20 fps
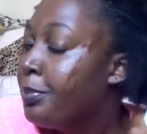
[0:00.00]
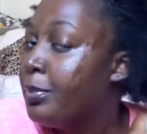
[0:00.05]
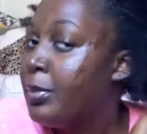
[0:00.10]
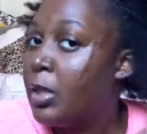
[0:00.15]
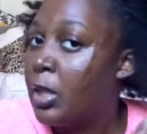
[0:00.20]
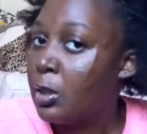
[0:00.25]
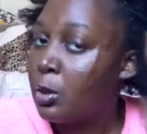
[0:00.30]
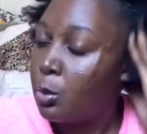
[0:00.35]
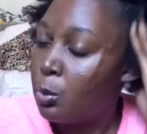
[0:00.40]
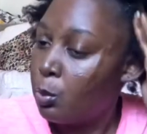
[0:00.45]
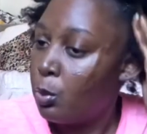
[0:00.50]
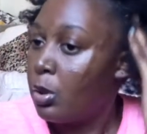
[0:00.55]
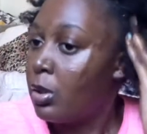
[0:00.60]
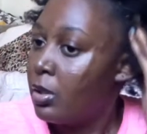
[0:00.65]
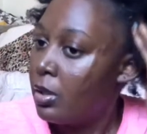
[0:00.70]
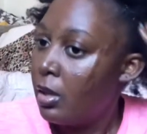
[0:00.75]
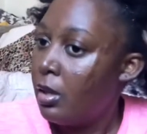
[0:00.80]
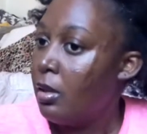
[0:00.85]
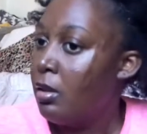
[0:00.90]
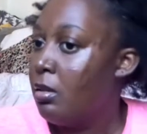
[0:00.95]
just
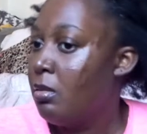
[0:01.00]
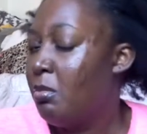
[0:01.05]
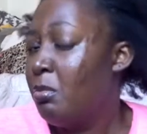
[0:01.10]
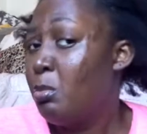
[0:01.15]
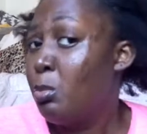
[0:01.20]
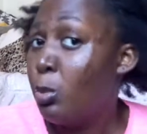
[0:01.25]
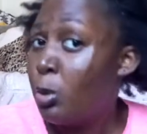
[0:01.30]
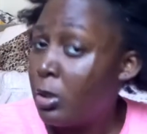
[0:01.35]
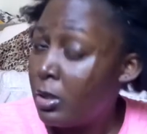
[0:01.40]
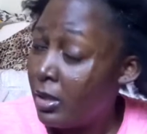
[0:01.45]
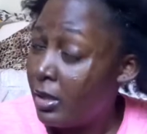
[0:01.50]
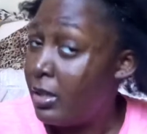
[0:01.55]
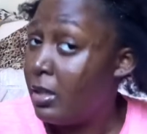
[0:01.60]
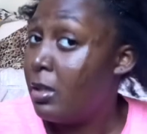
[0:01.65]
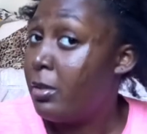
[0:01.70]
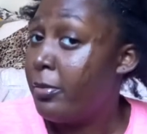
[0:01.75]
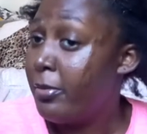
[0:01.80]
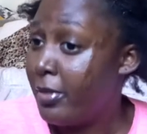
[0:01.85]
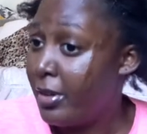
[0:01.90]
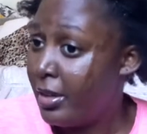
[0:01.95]
water. Water
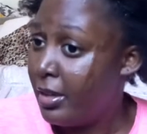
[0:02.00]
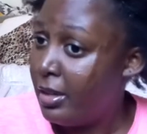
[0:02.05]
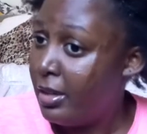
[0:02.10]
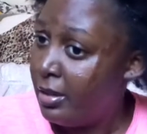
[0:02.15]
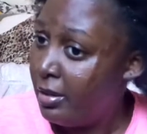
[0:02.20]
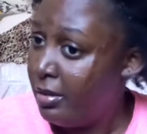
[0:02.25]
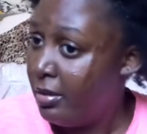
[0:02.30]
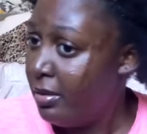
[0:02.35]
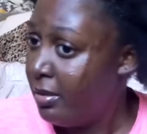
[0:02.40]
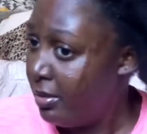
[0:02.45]
is fine.